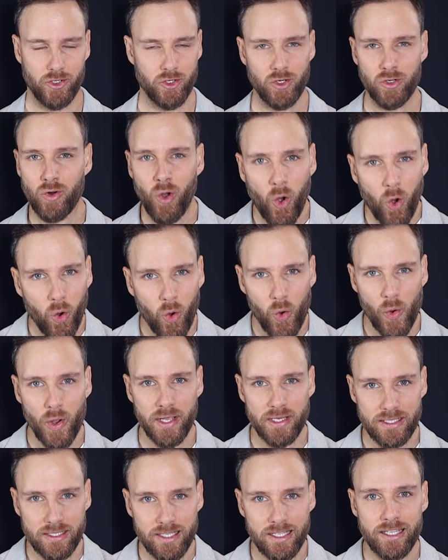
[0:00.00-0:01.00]
You don't
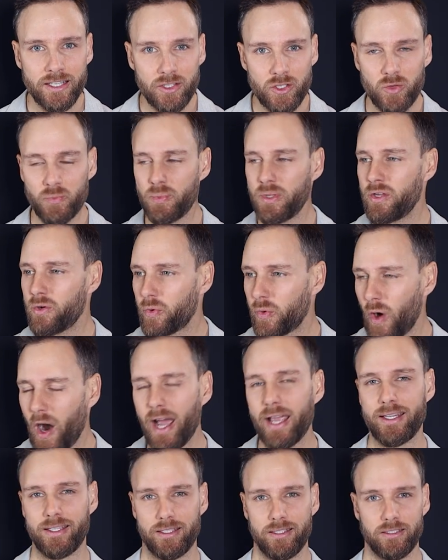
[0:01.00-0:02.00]
always need to be
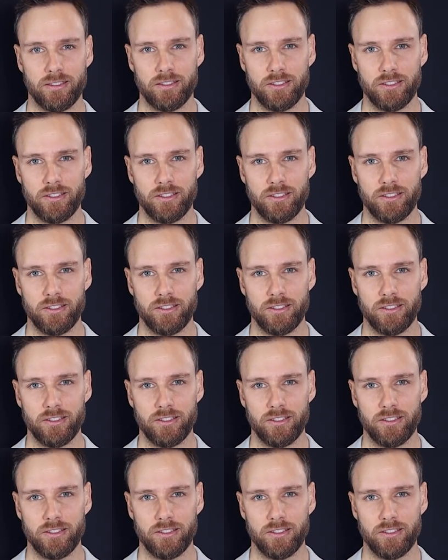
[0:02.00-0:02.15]
right.